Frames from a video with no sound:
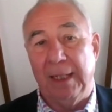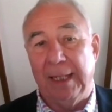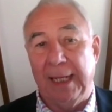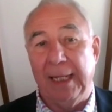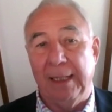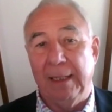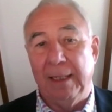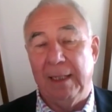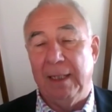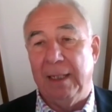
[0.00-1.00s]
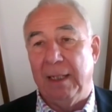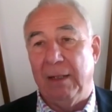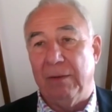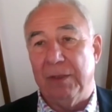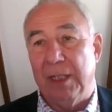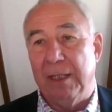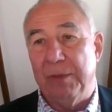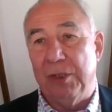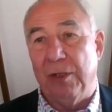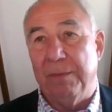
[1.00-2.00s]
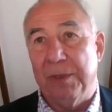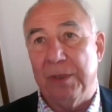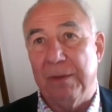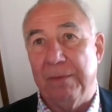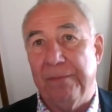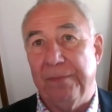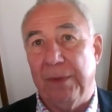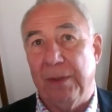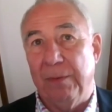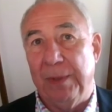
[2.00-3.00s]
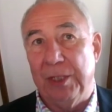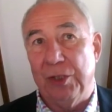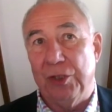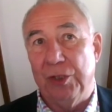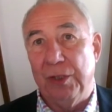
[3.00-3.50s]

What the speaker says: Again, long-term jobs, which